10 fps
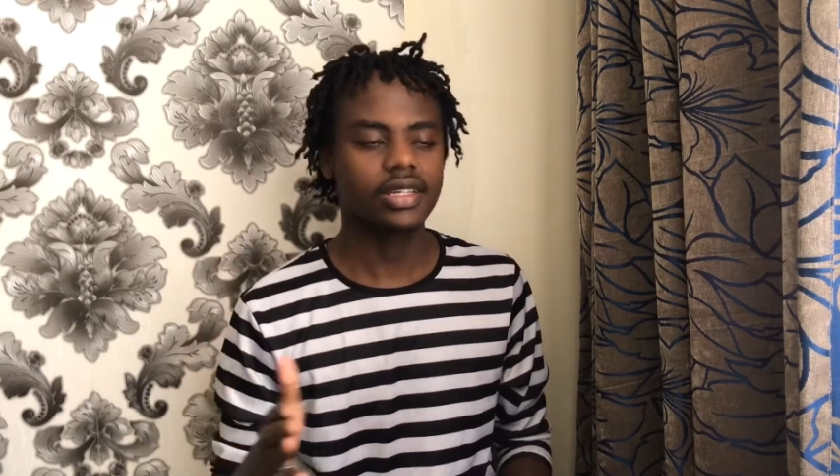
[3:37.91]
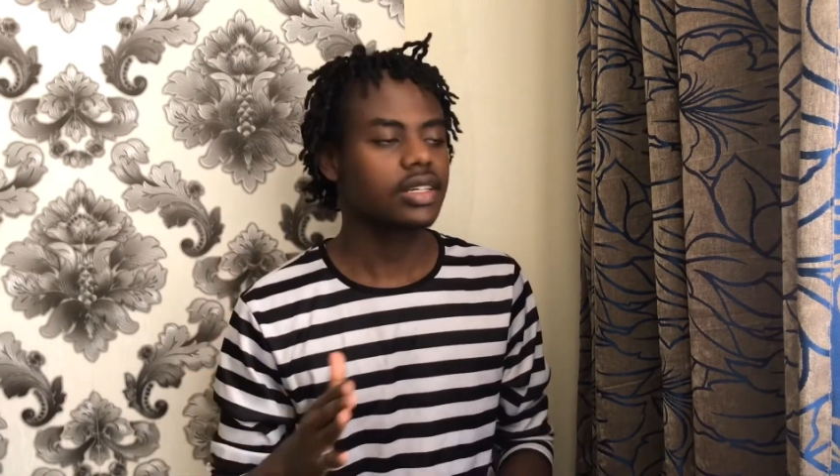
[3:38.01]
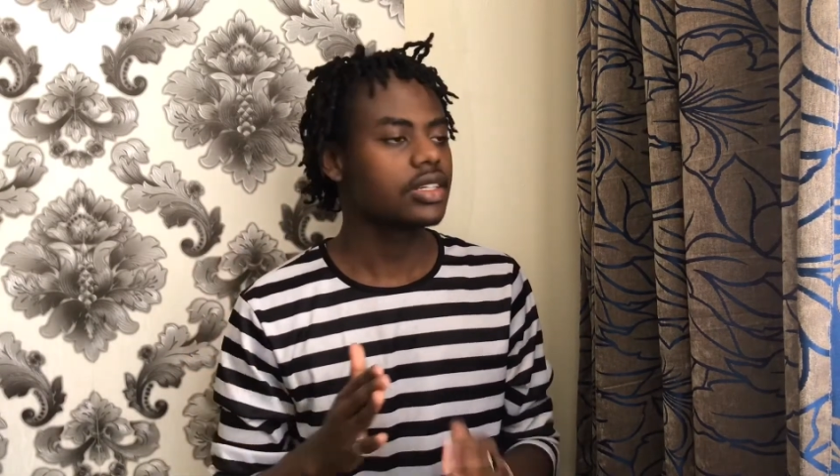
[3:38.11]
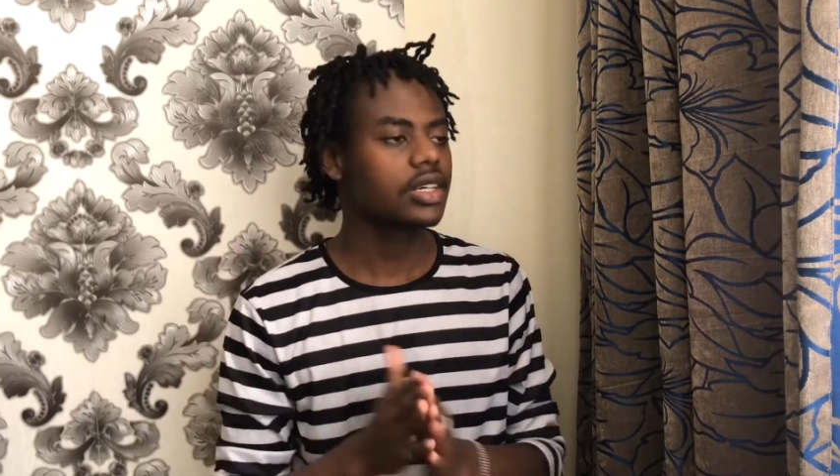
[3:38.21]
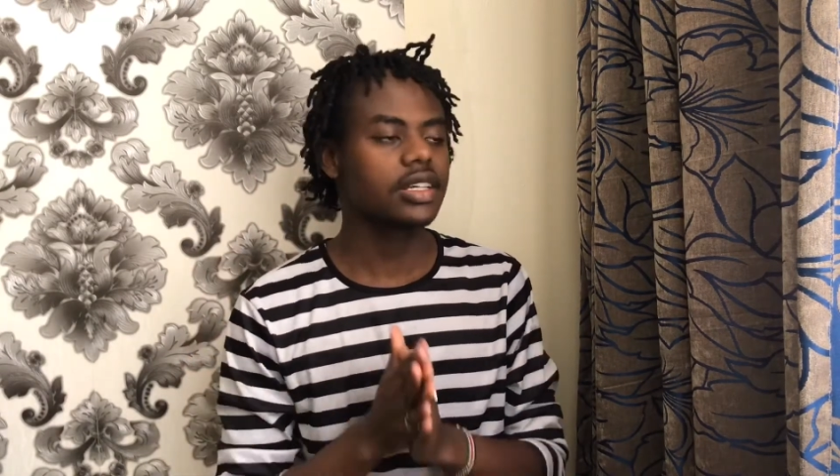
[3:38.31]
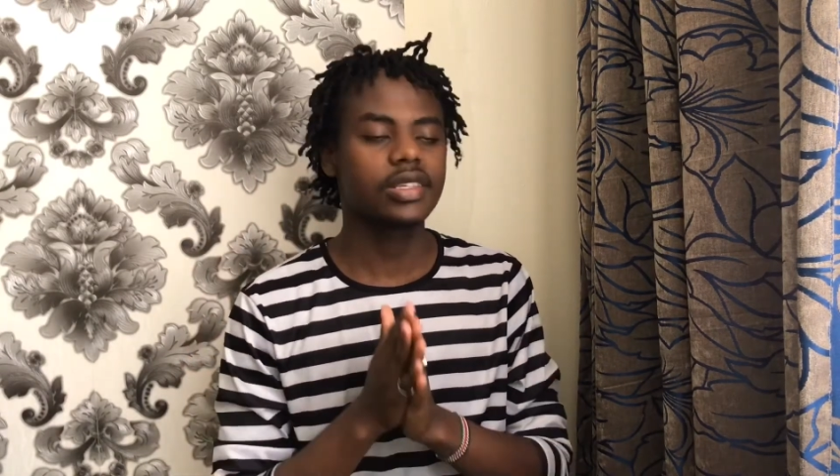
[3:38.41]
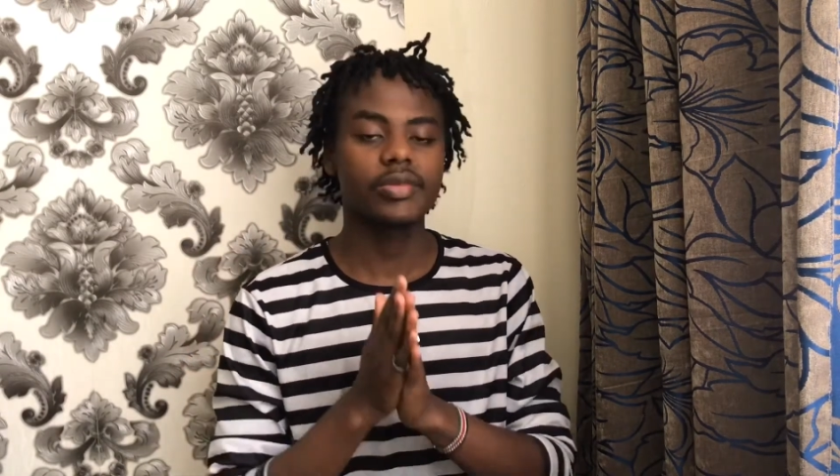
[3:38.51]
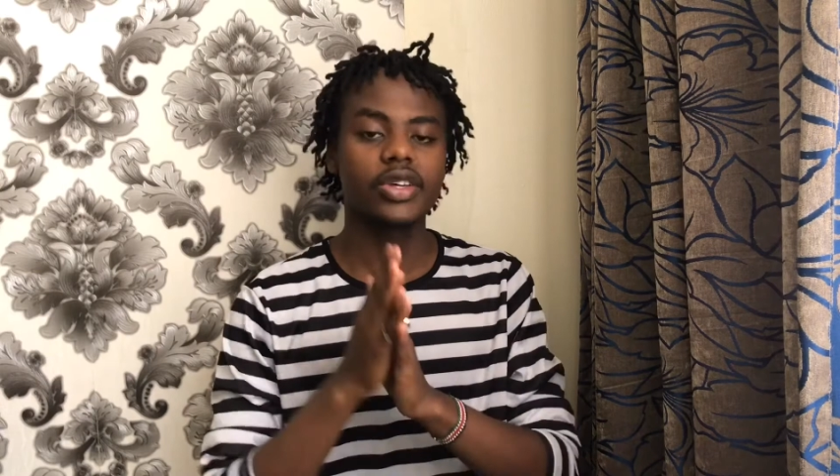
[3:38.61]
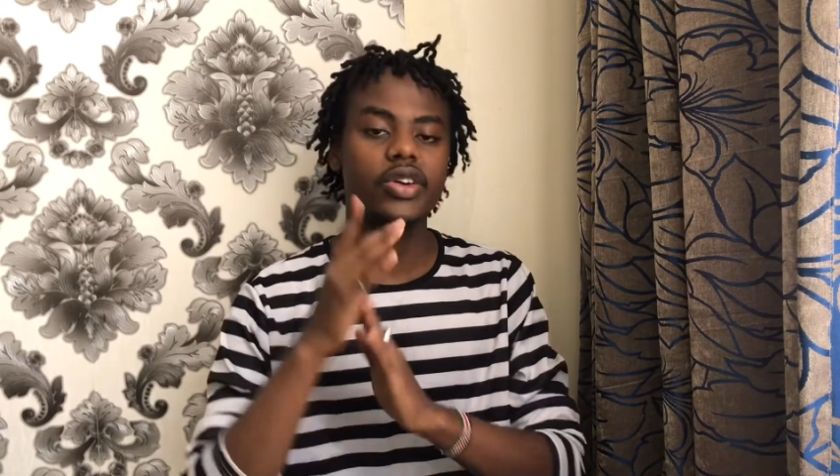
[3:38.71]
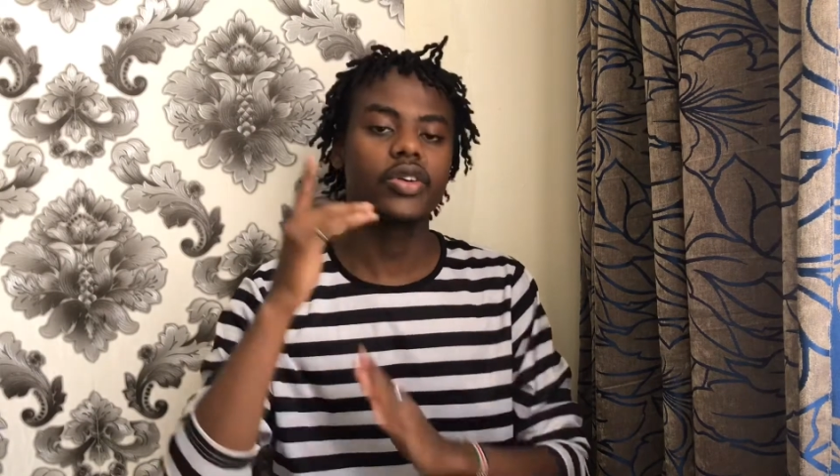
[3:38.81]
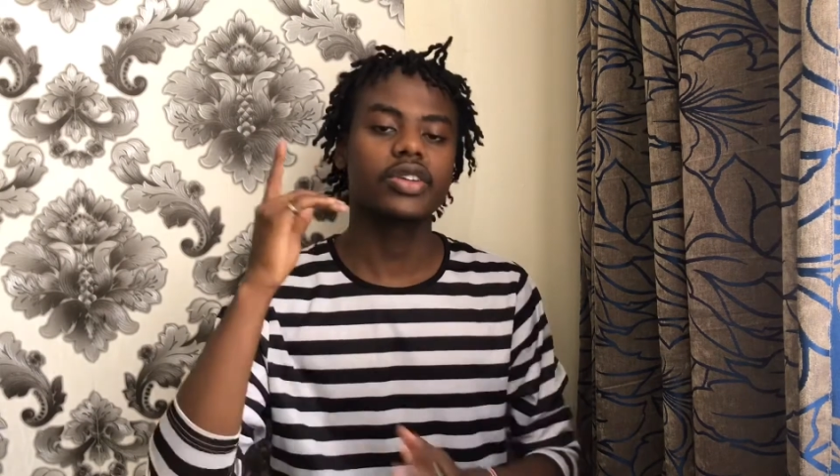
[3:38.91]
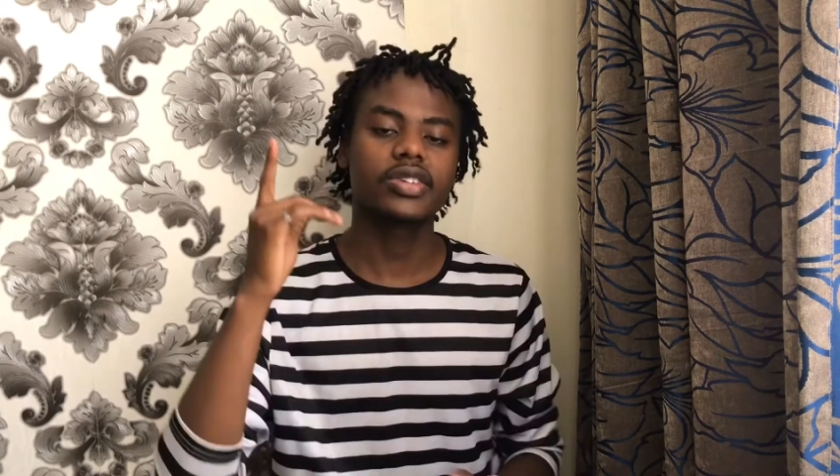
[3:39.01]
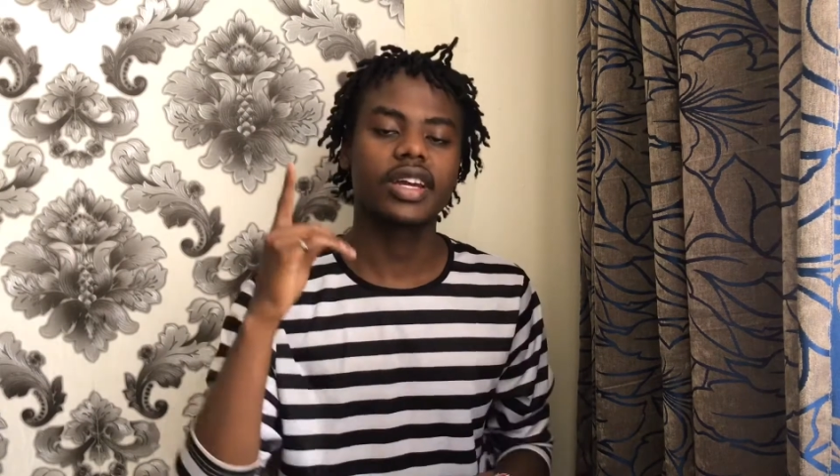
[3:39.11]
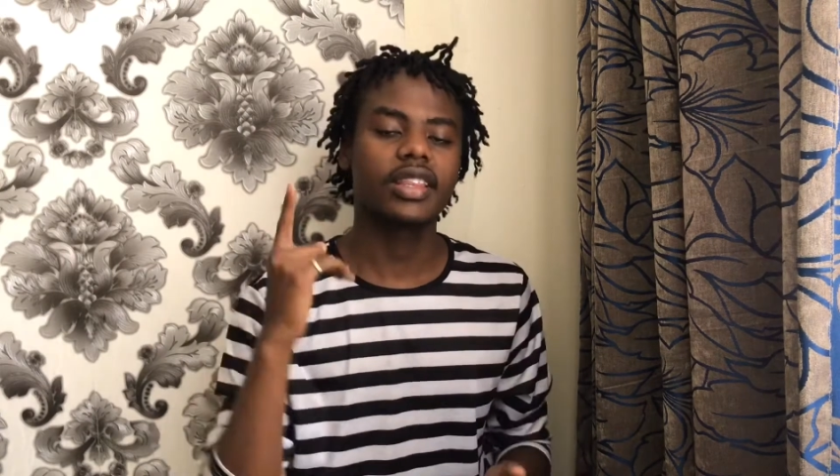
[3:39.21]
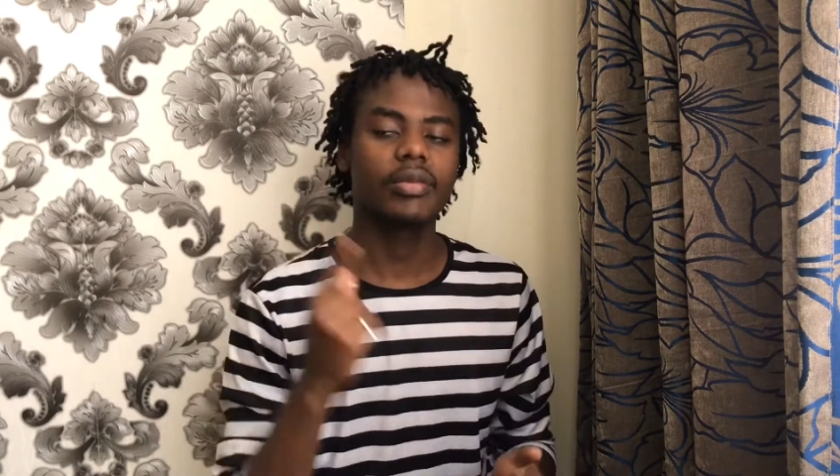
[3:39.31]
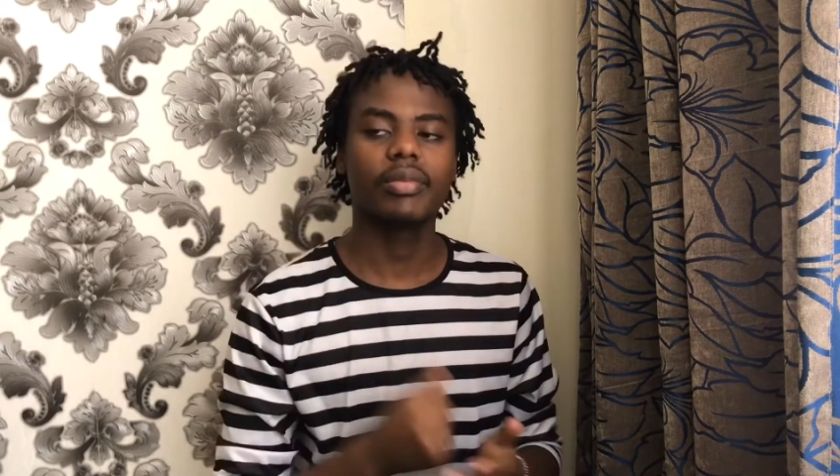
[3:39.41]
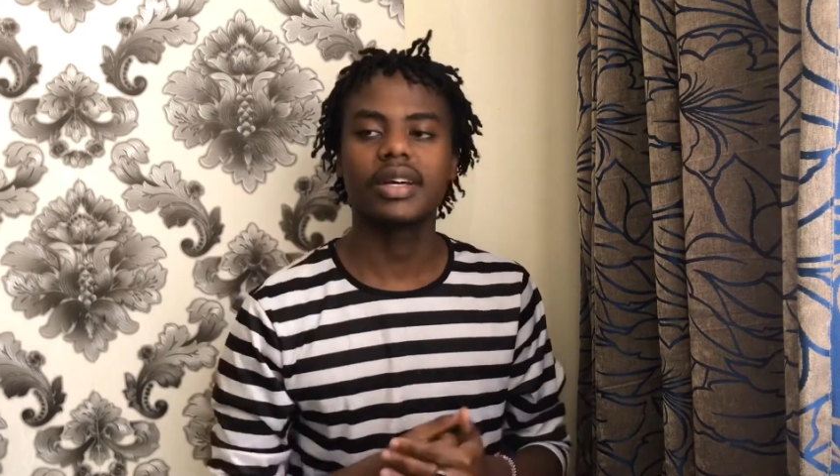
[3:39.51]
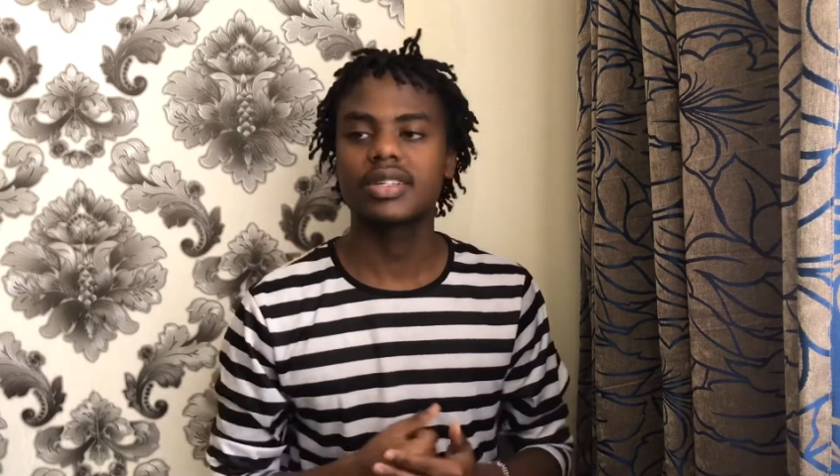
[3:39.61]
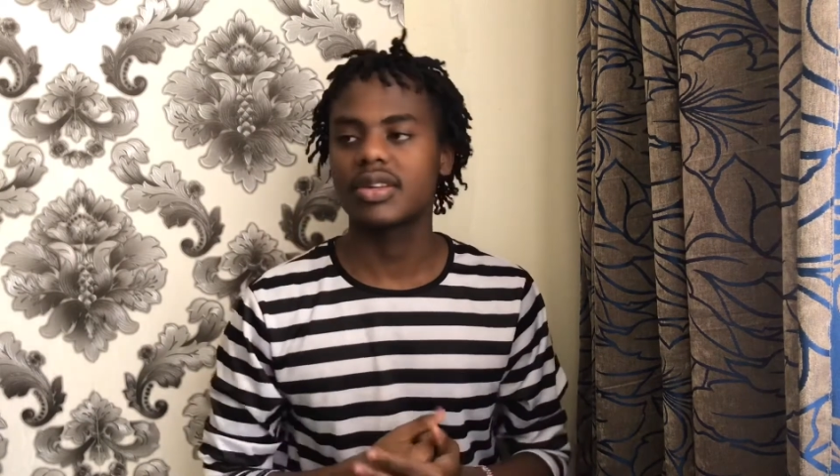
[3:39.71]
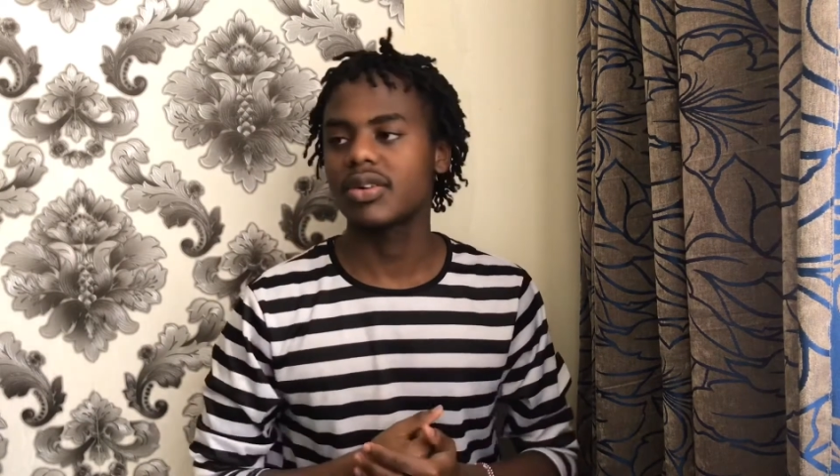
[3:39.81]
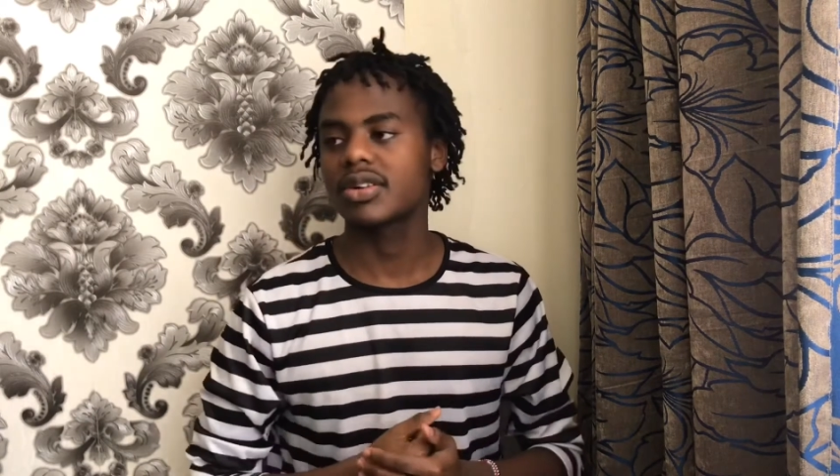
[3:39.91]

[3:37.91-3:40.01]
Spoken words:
trust me, you're going to get the best locks.